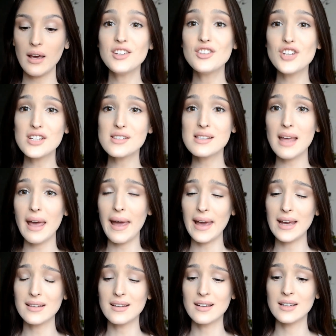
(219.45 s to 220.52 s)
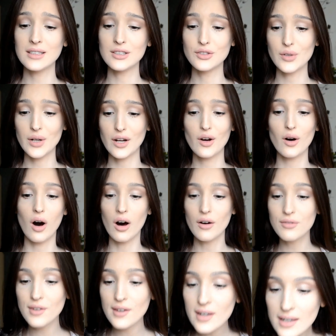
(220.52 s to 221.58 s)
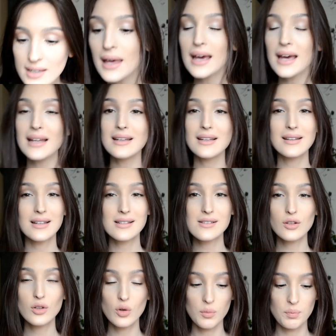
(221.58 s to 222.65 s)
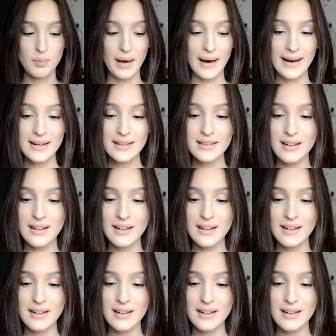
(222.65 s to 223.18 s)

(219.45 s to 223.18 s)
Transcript: I just ate and drank coffee and it doesn't look bad.